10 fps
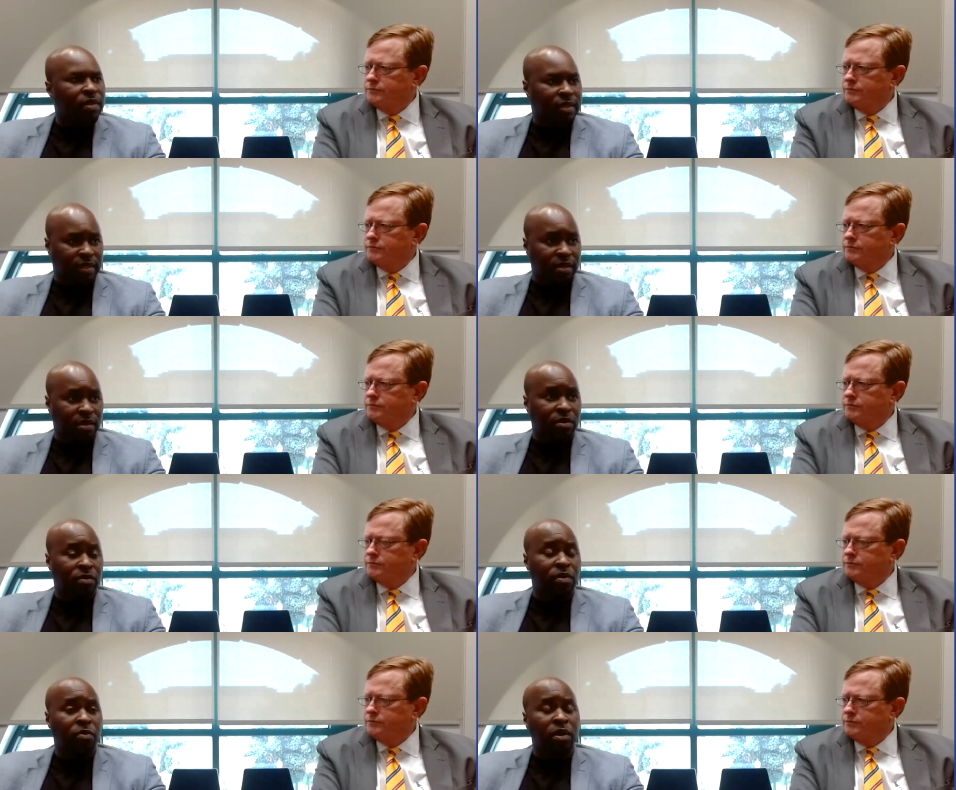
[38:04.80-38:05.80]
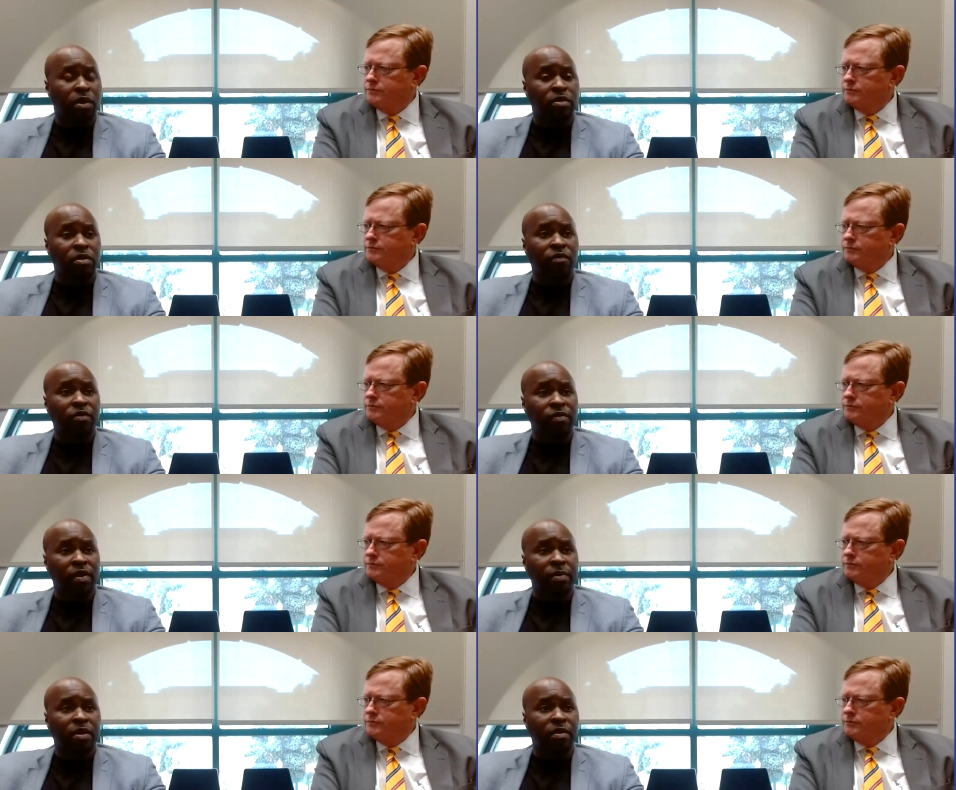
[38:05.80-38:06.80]
Speaker 1: here, where software
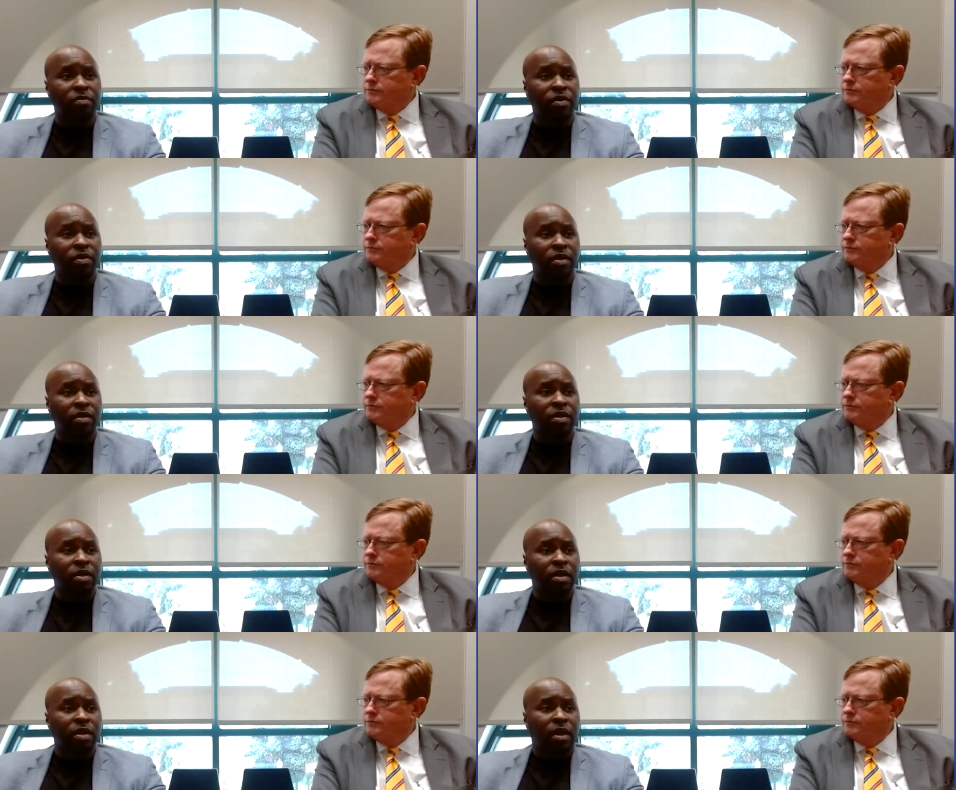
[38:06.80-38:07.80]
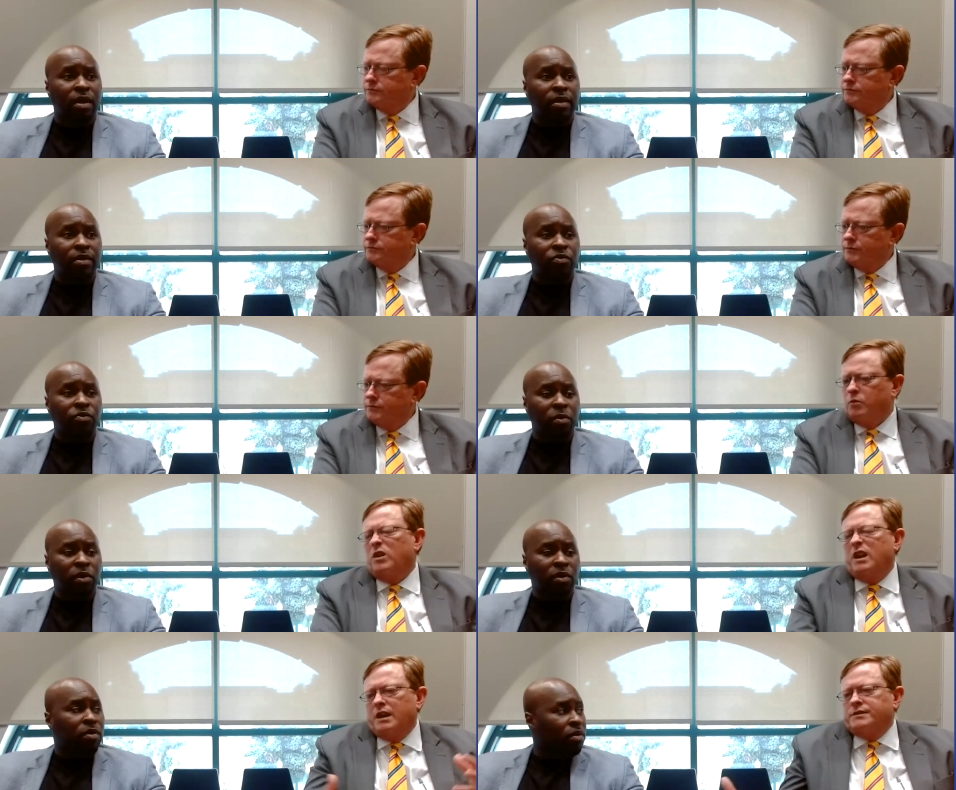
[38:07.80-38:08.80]
development comes in uh, is where we're.
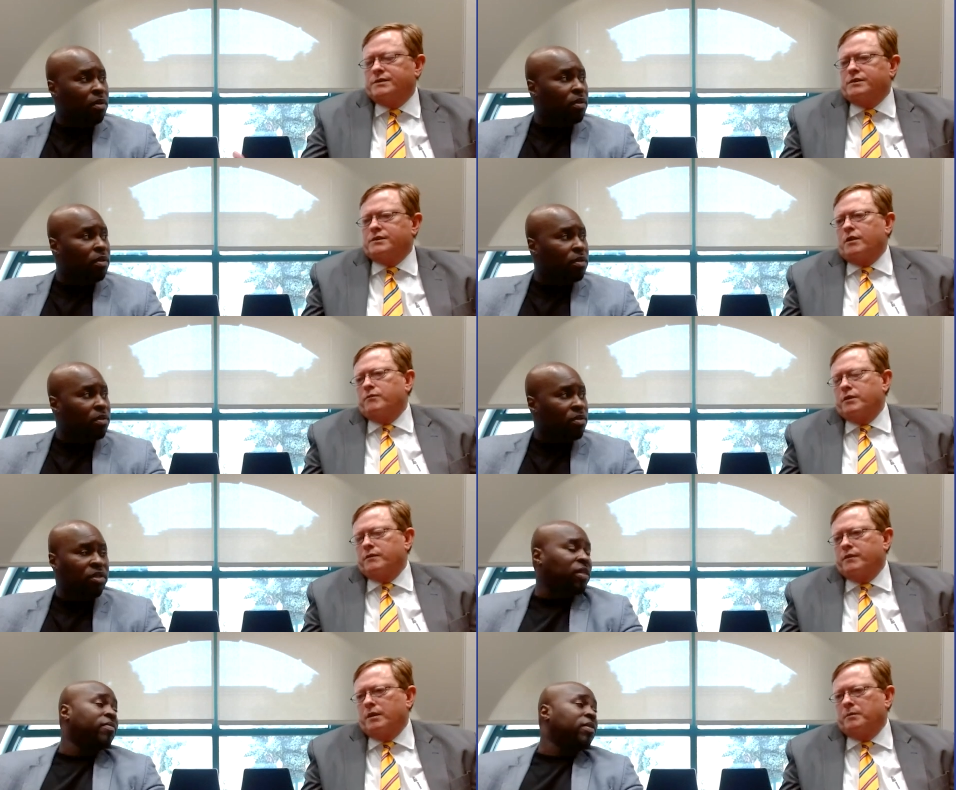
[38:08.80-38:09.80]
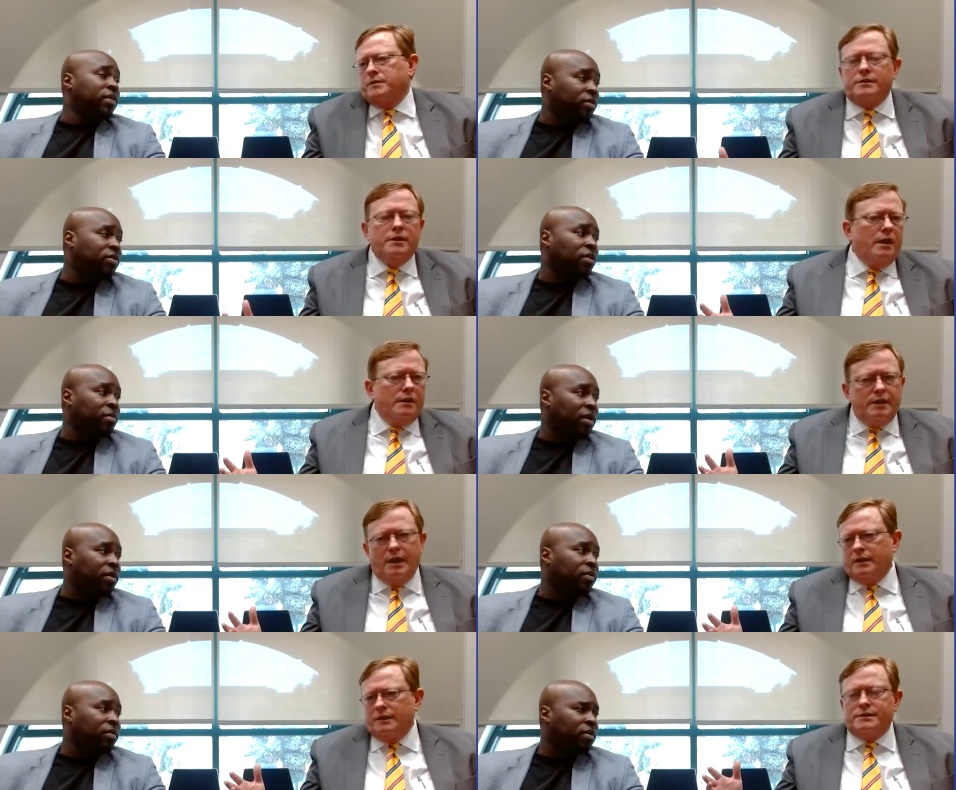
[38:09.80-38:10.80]
Well, I say software, just everything. Just,
Speaker 2: yeah,
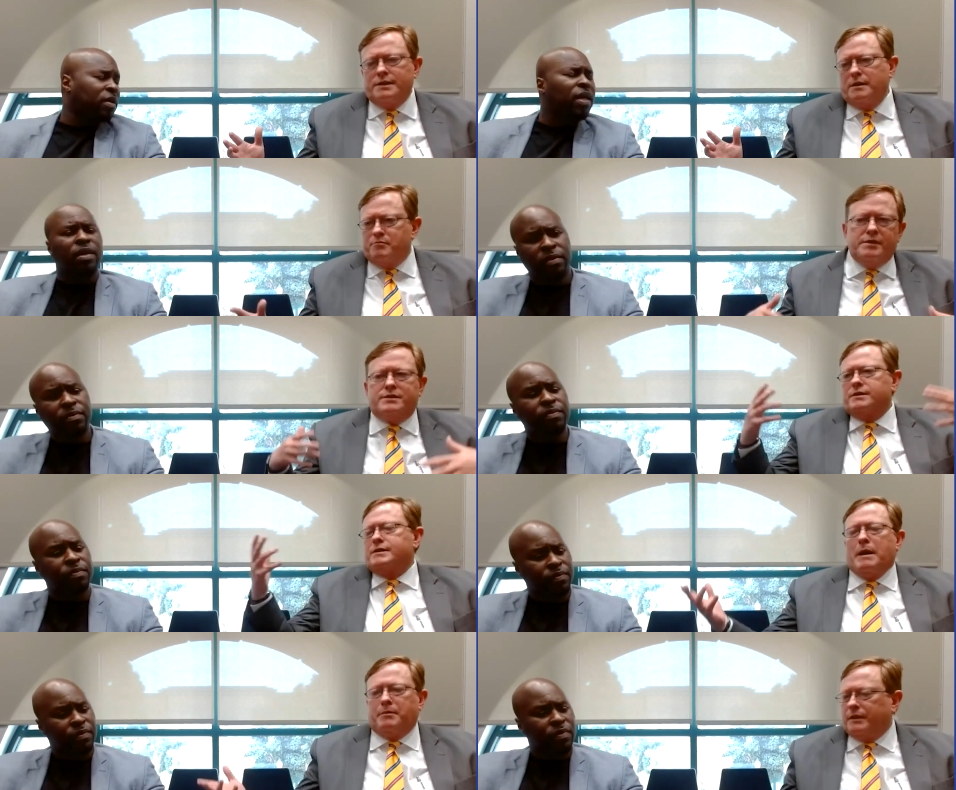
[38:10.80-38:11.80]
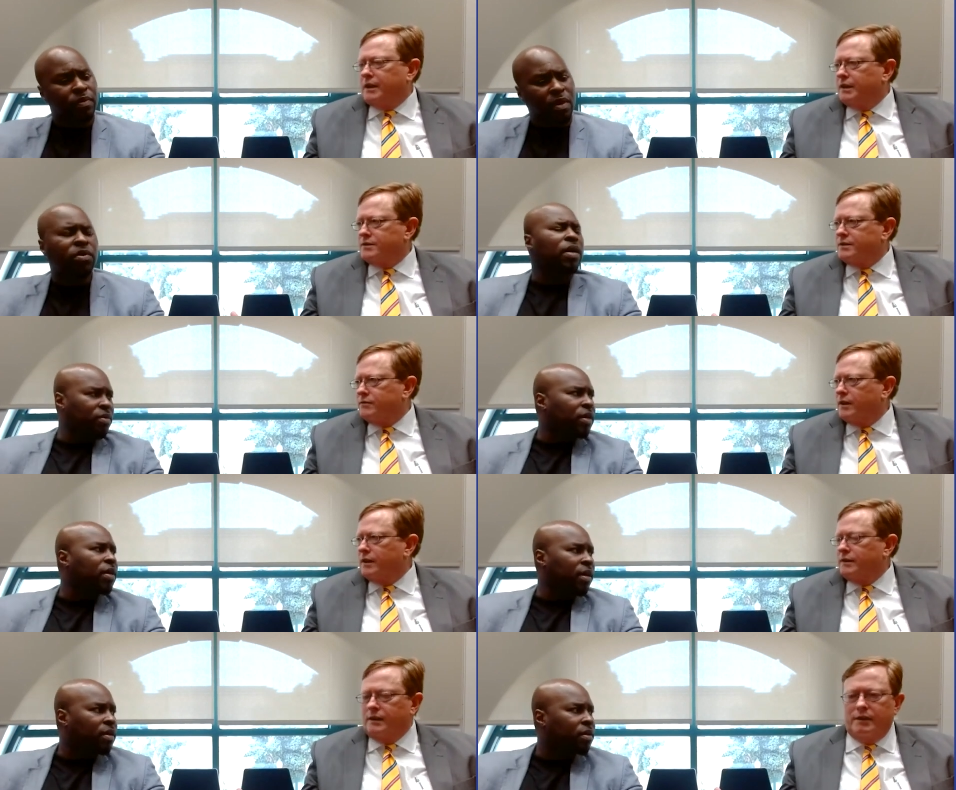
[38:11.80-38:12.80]
let's just say yeah. business application. Okay.
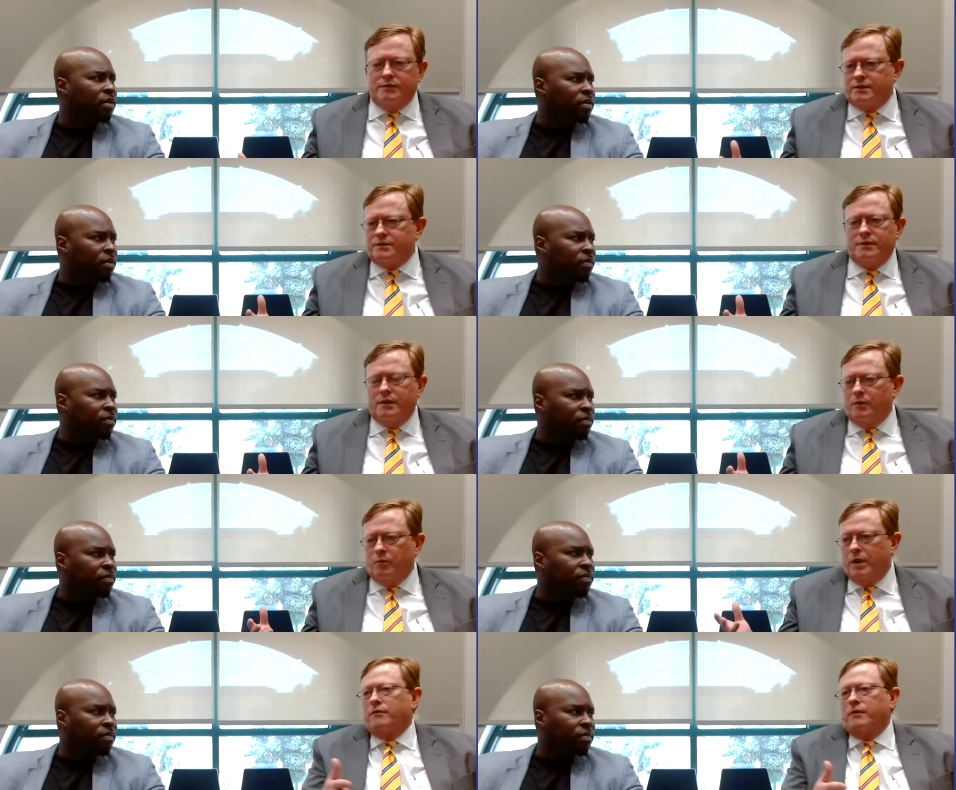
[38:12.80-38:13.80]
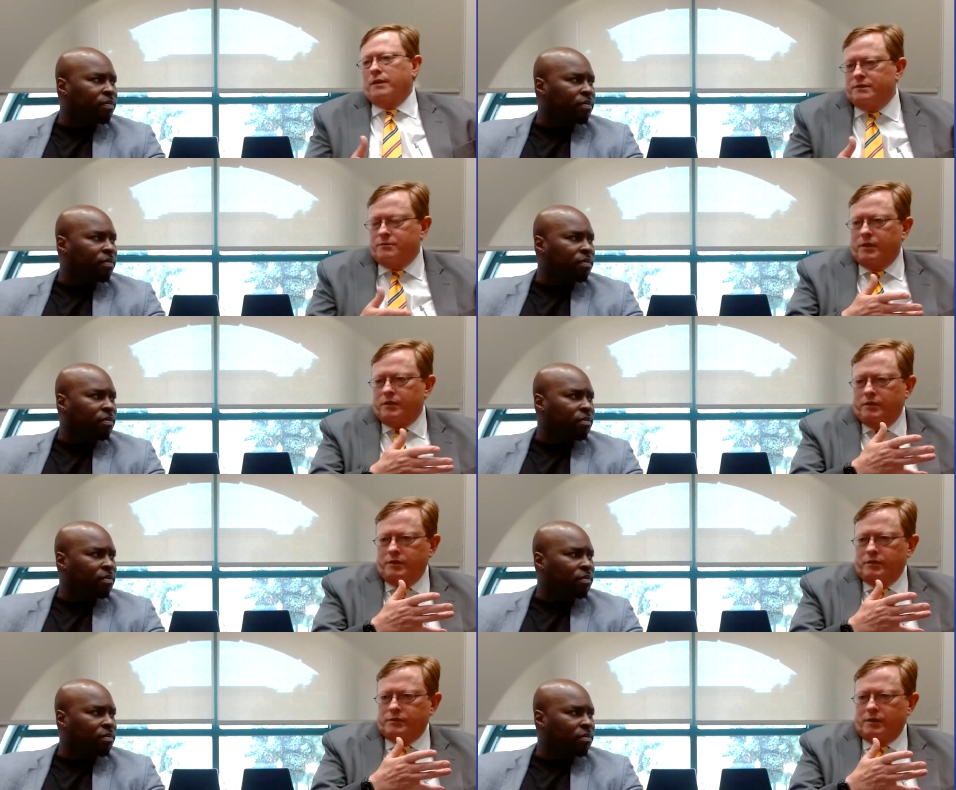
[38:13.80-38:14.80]
Okay. Right? Yeah. You know, just whatever it is, whether you
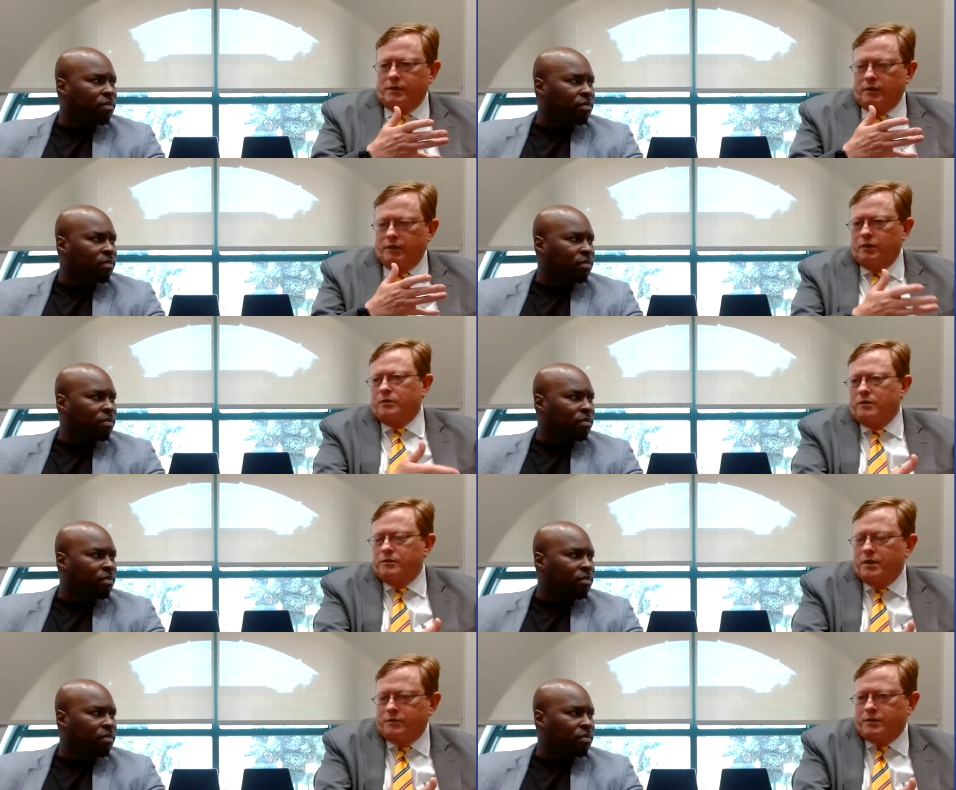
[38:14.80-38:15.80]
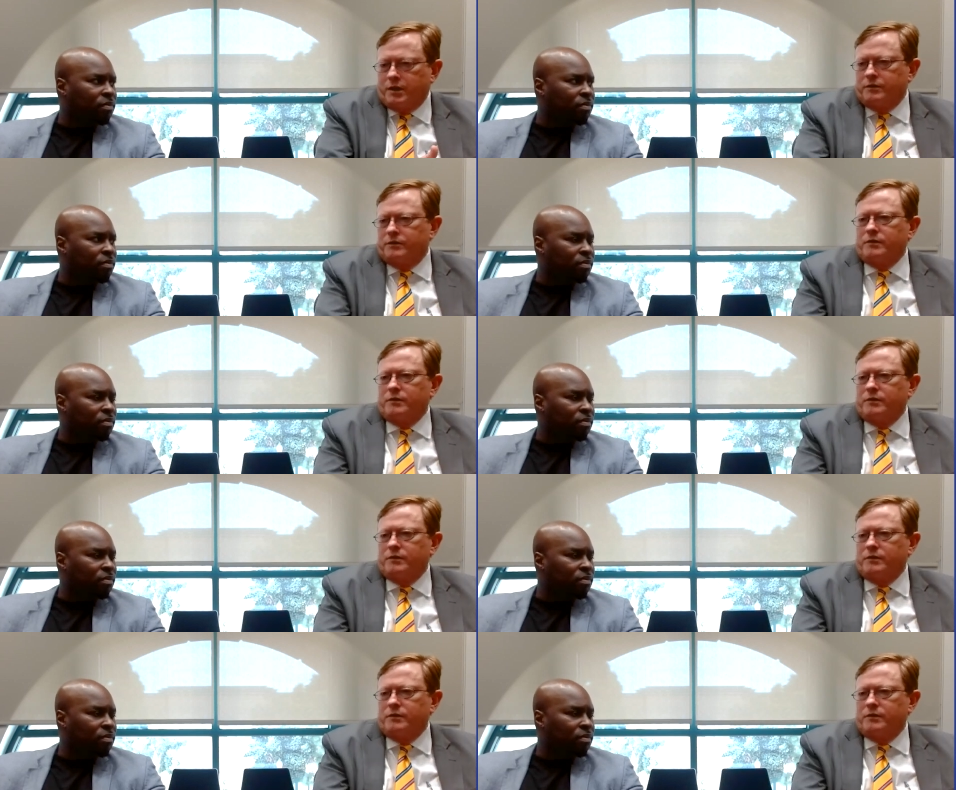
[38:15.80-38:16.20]
use a, a low code, no code,